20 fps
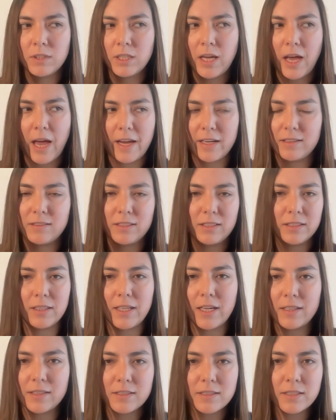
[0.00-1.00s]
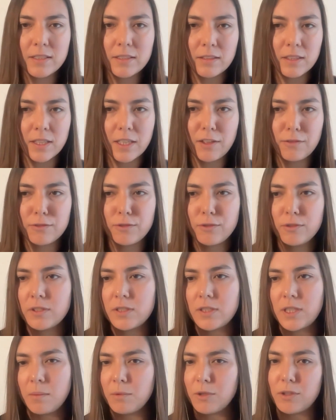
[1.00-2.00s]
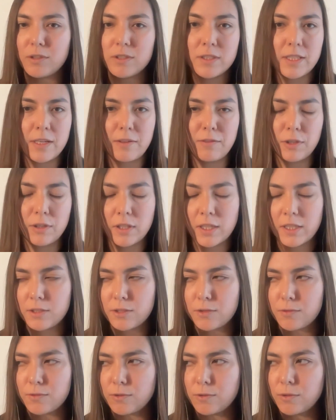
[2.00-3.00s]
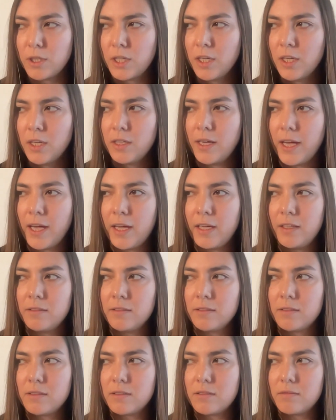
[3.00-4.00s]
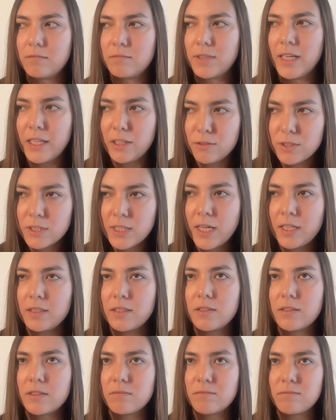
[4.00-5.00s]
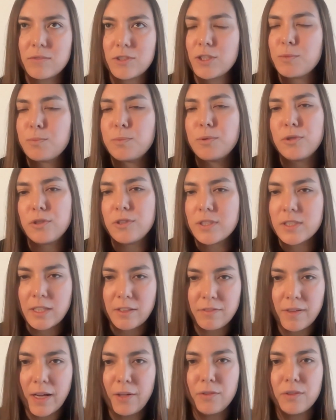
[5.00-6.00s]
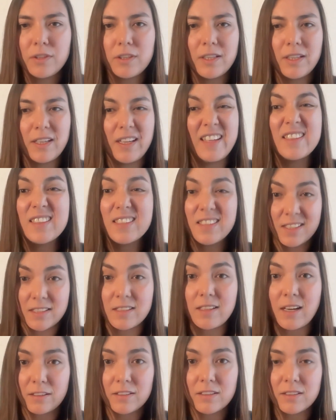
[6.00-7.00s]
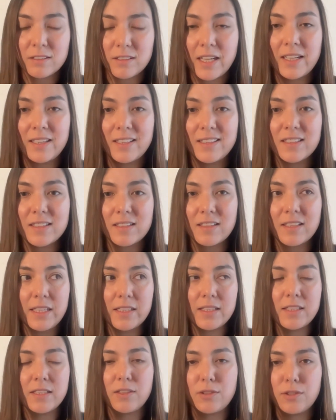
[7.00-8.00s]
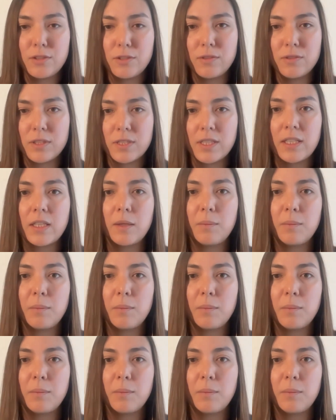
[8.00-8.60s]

I didn't get a single gig through and some I got several gigs through. And like you said, it's just put yourself out there. It's a start, and it's easy to set up a